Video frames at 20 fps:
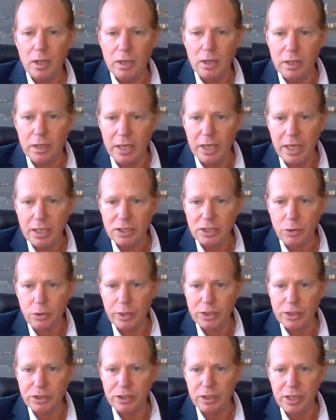The next
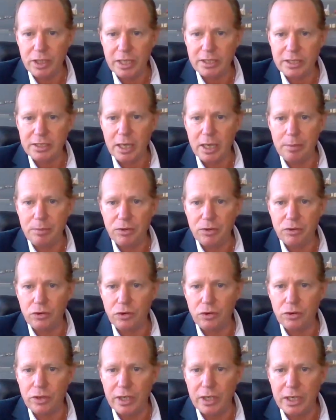question that's come
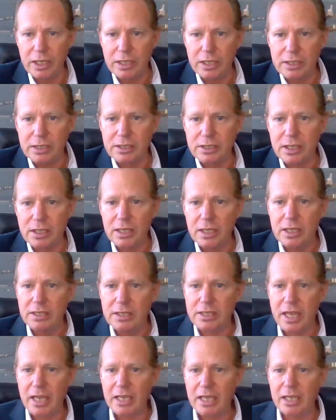through is
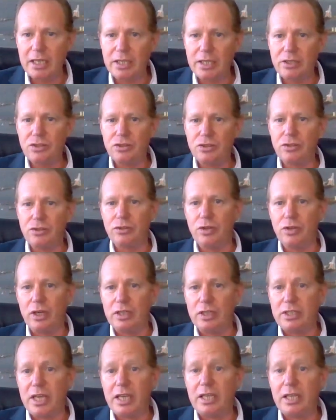taking into
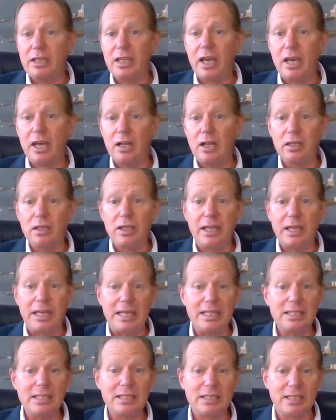uh, taking the Helge
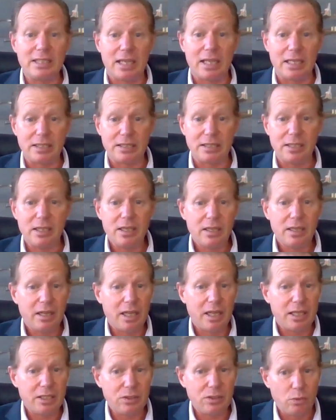Ingstad
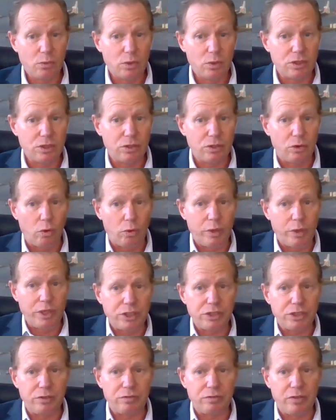that was the
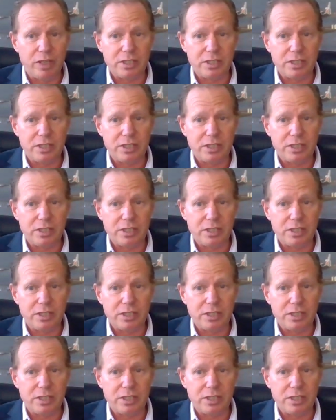Norwegian